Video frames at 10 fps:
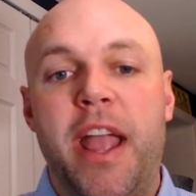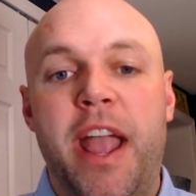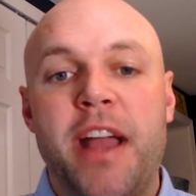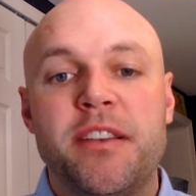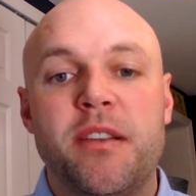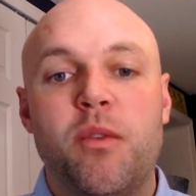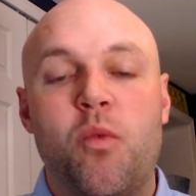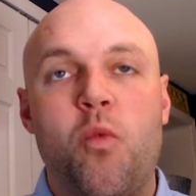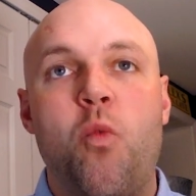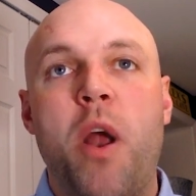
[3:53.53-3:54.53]
And
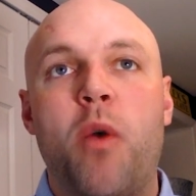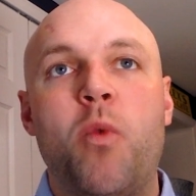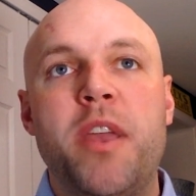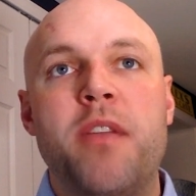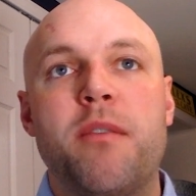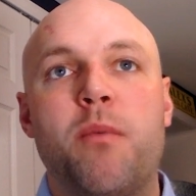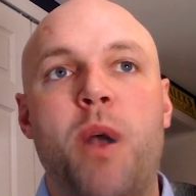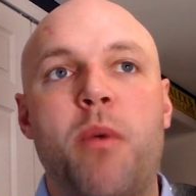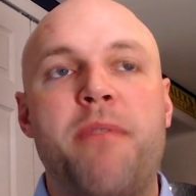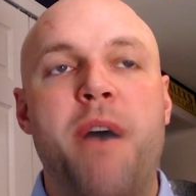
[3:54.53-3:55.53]
where we
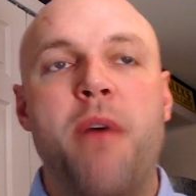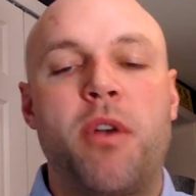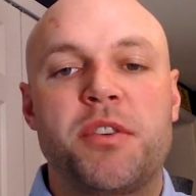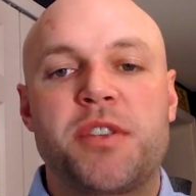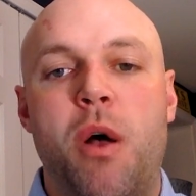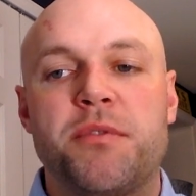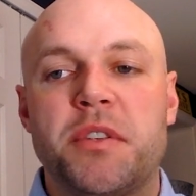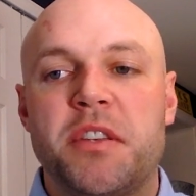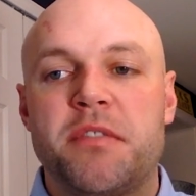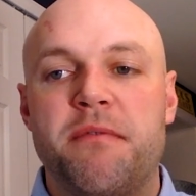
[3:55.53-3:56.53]
found ourselves
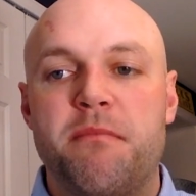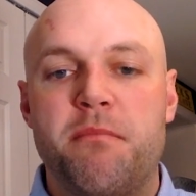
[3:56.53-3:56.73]
is